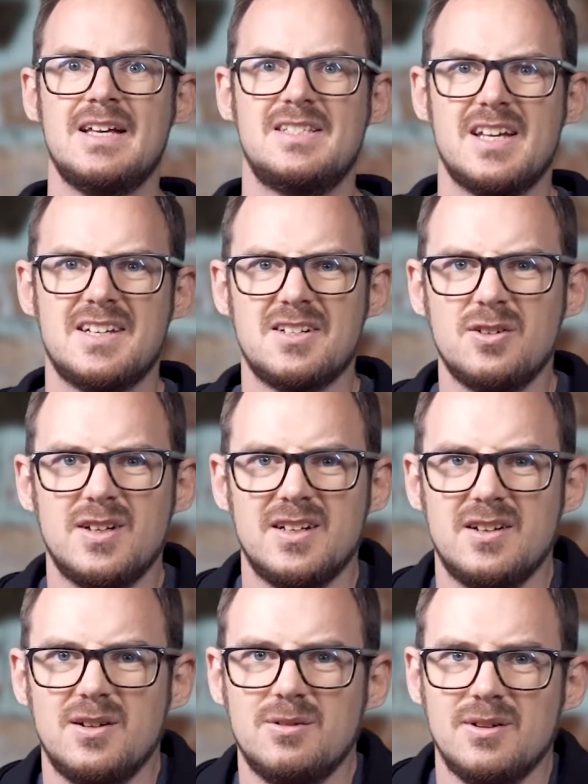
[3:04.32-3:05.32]
dead
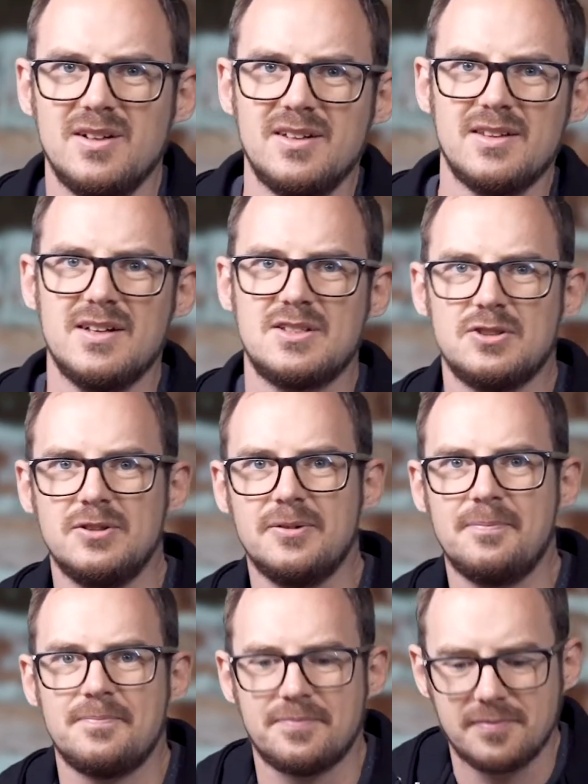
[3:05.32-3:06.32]
annoying. I don't like that at
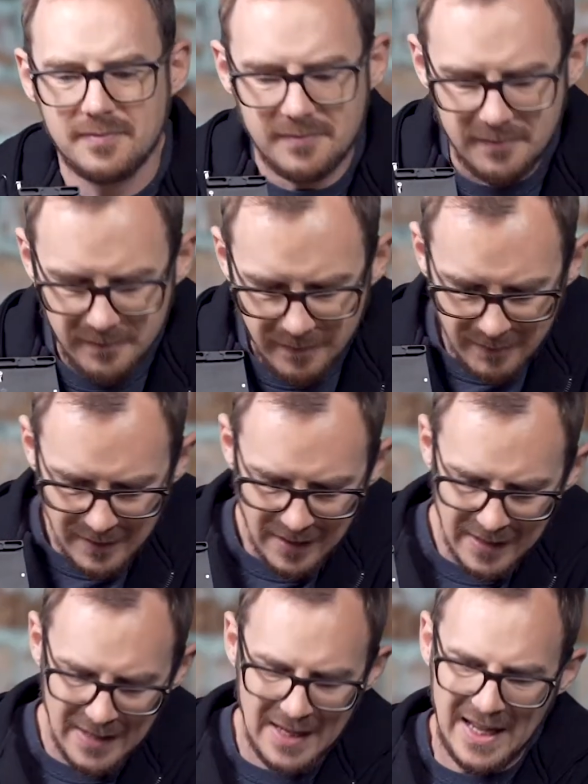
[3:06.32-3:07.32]
all.
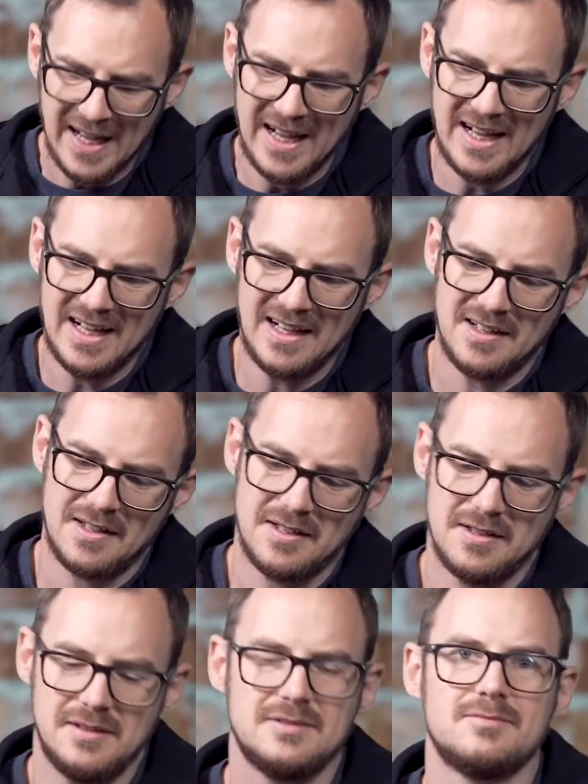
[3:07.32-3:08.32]

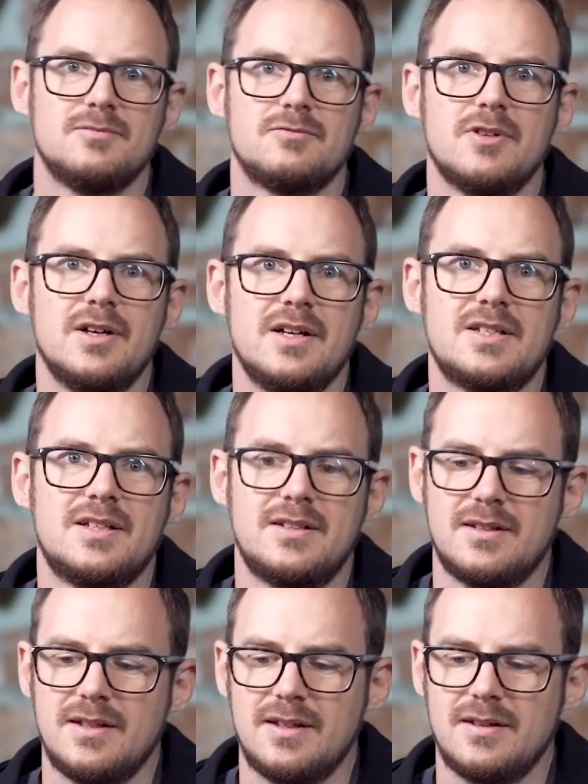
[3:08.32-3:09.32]
Right,
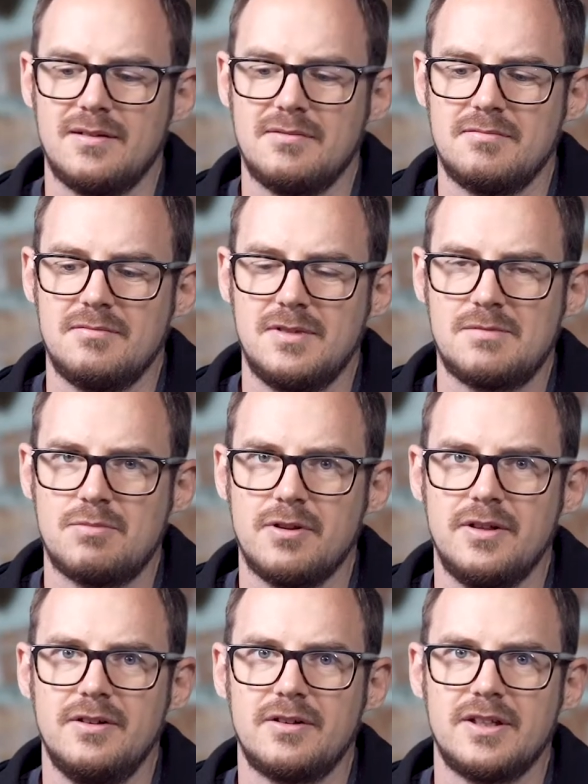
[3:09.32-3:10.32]
it's
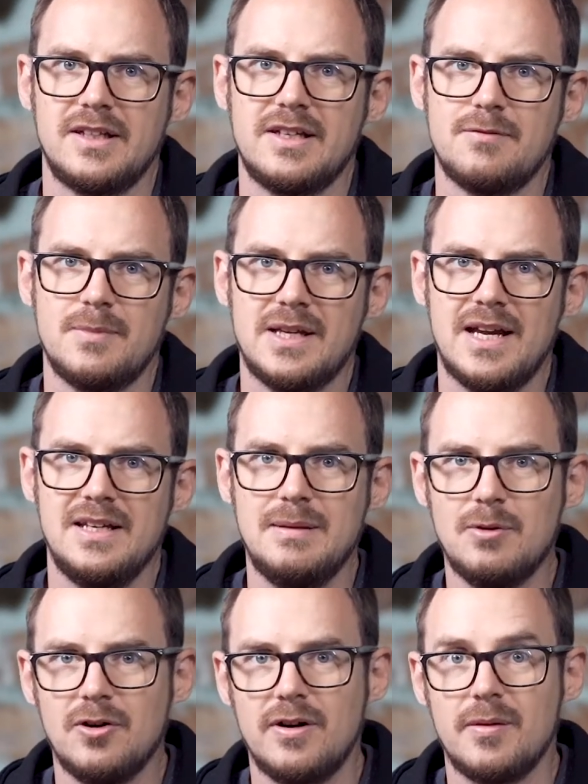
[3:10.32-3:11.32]
probably not going to give me any
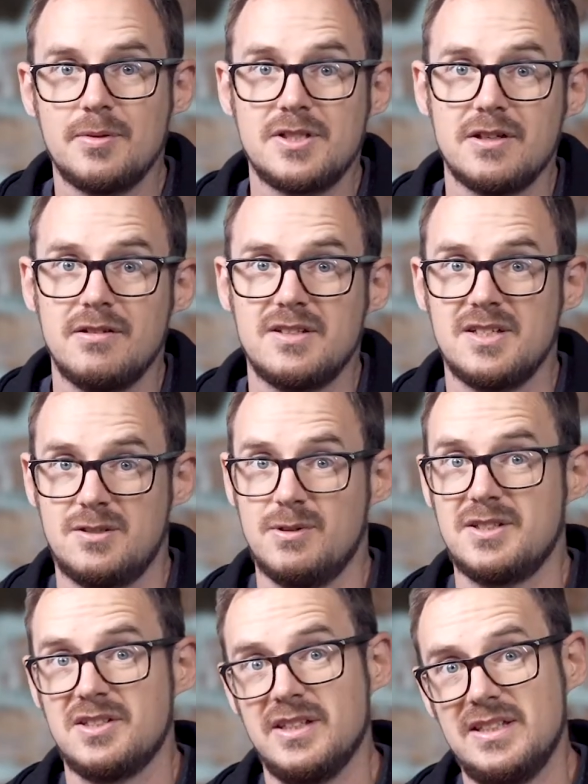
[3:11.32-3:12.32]
more opportunity to
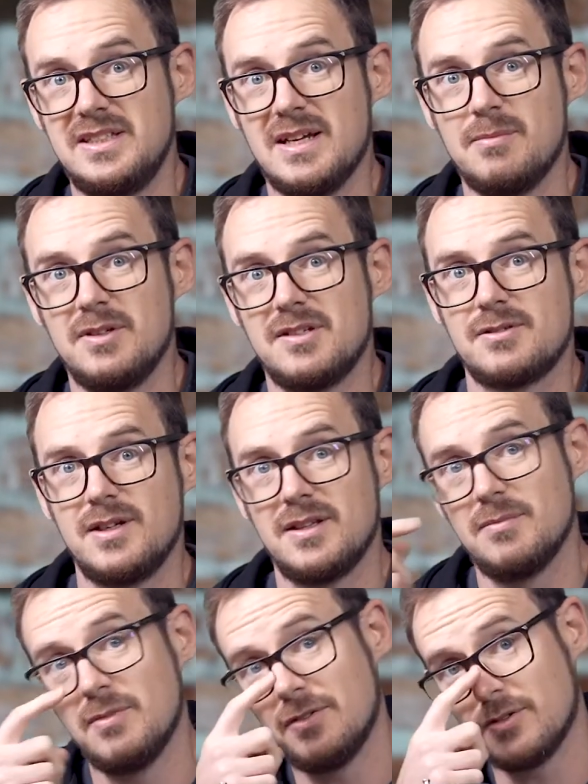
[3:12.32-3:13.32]
actually demonstrate
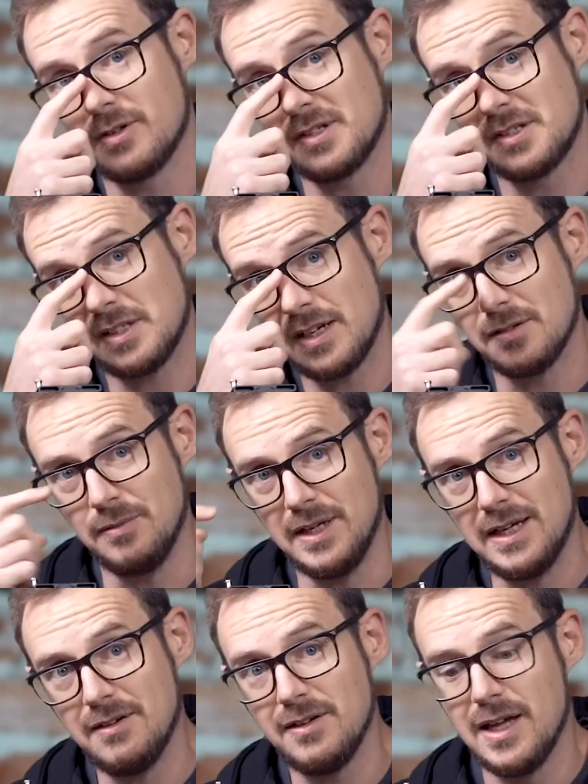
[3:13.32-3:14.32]
them before I say them
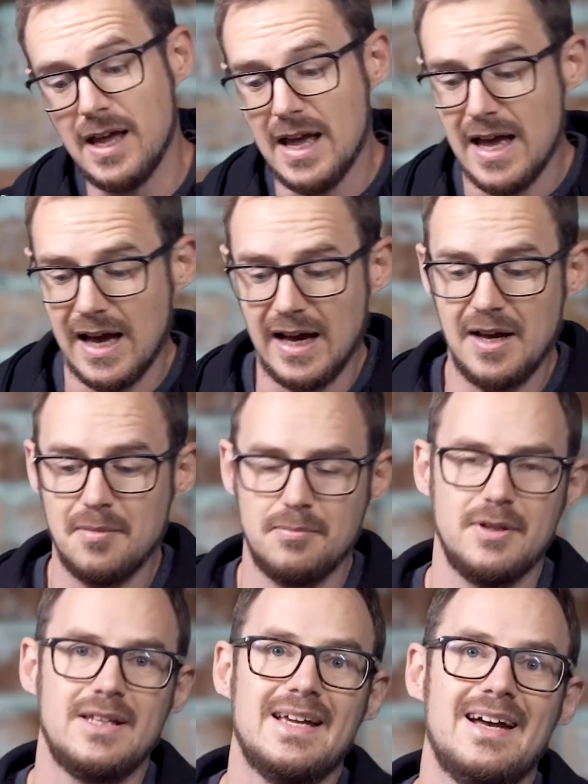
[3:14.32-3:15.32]
now,
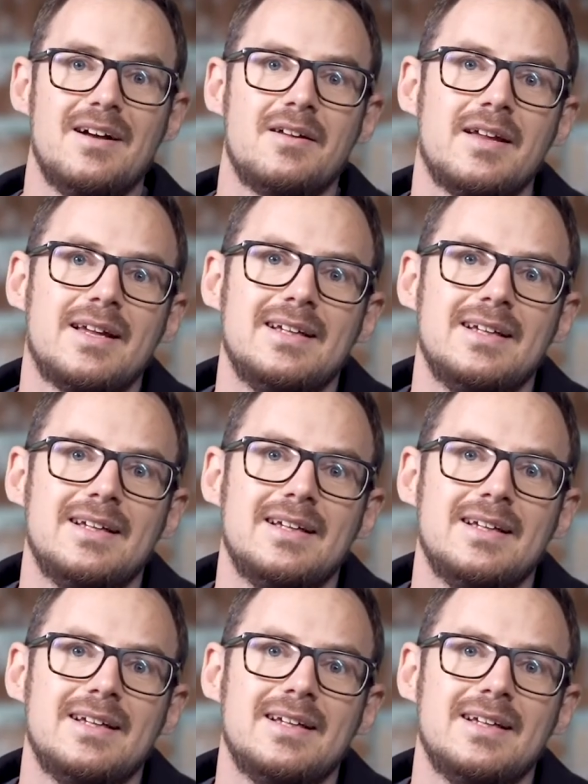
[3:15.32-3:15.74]
but yeah,